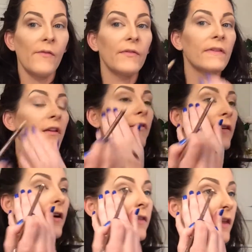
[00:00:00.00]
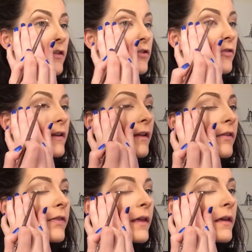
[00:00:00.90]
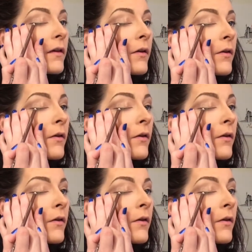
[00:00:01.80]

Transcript: It wasn't going on like straight out of the thing.